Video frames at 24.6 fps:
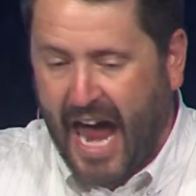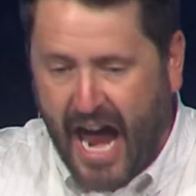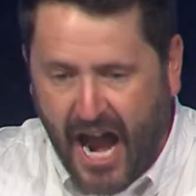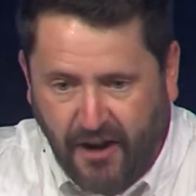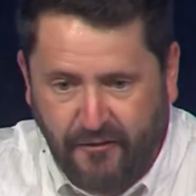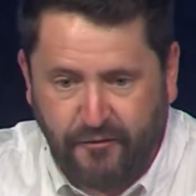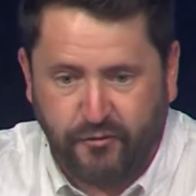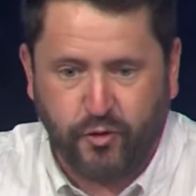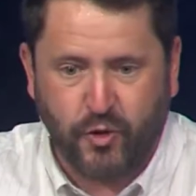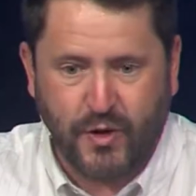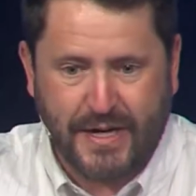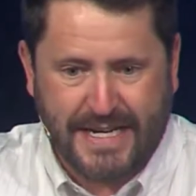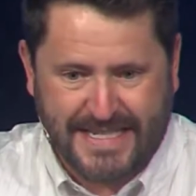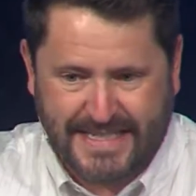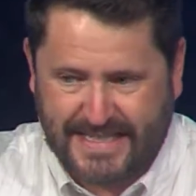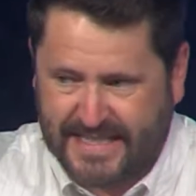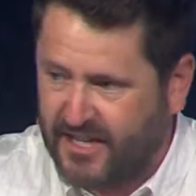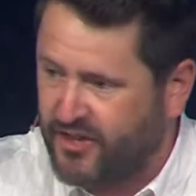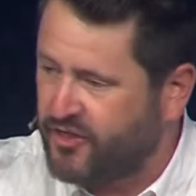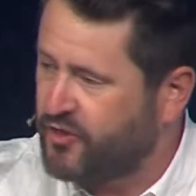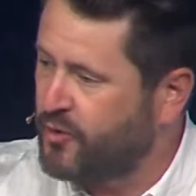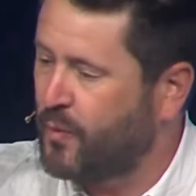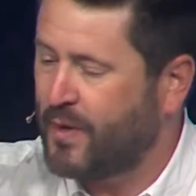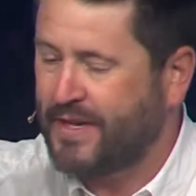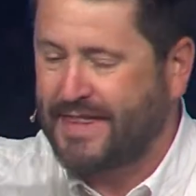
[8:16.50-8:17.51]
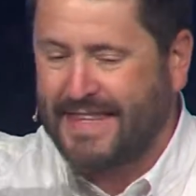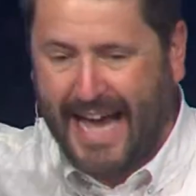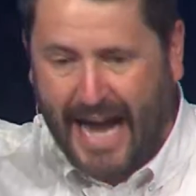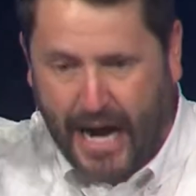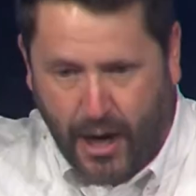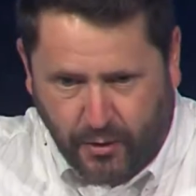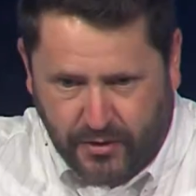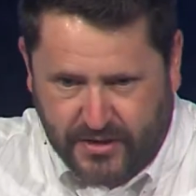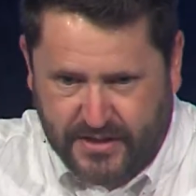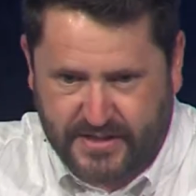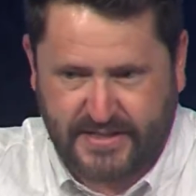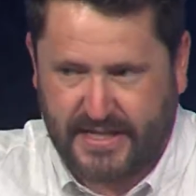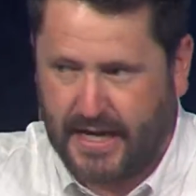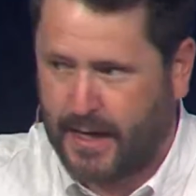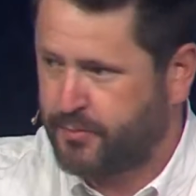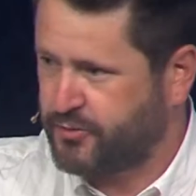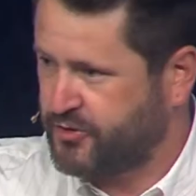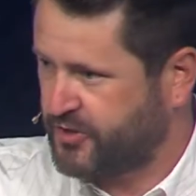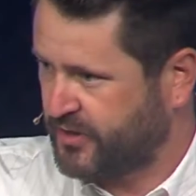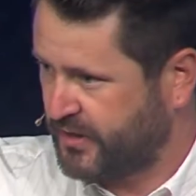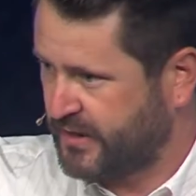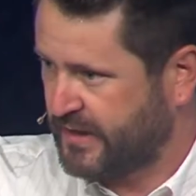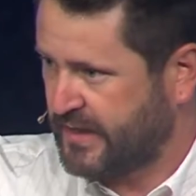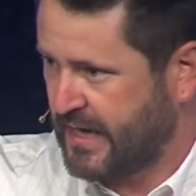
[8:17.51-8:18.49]
Without
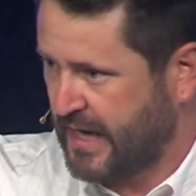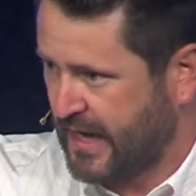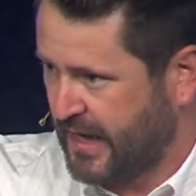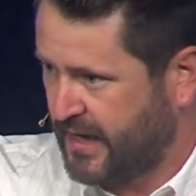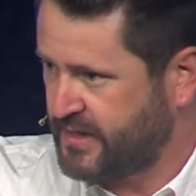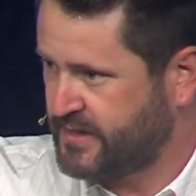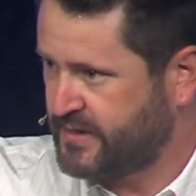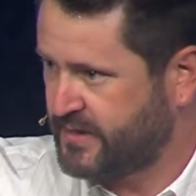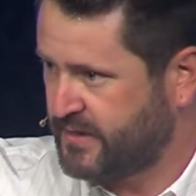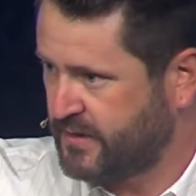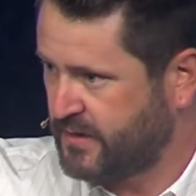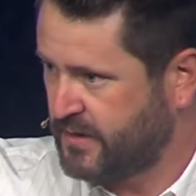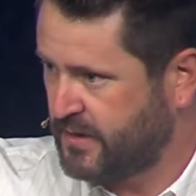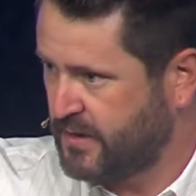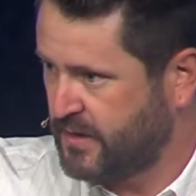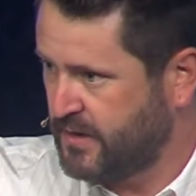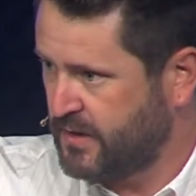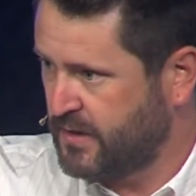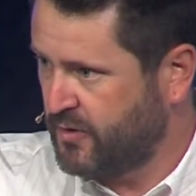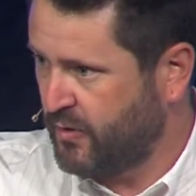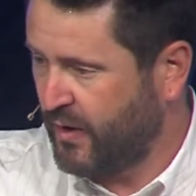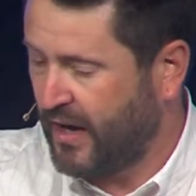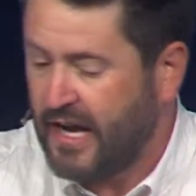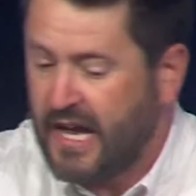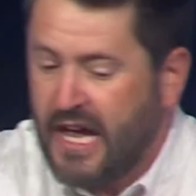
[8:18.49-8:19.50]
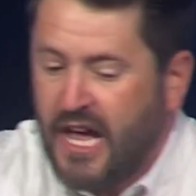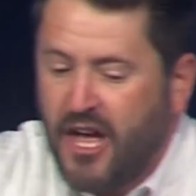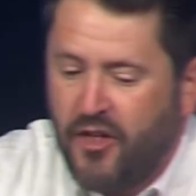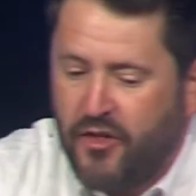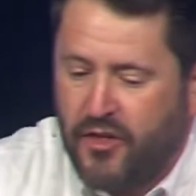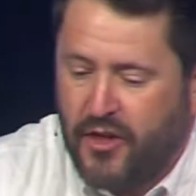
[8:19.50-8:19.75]
exception, yes? Right?